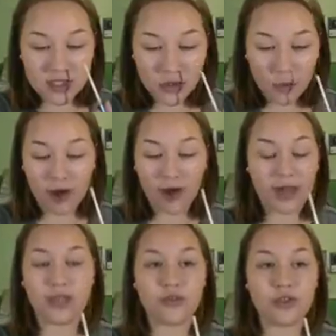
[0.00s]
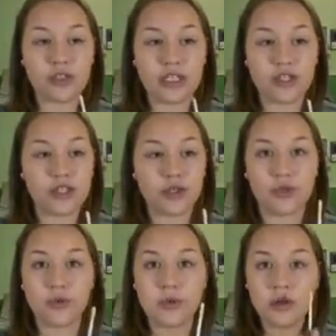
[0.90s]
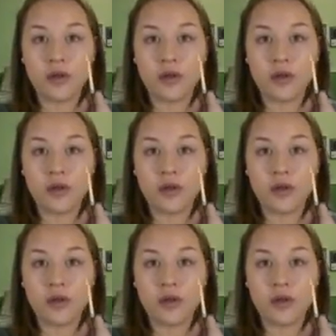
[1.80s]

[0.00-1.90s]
to where I usually do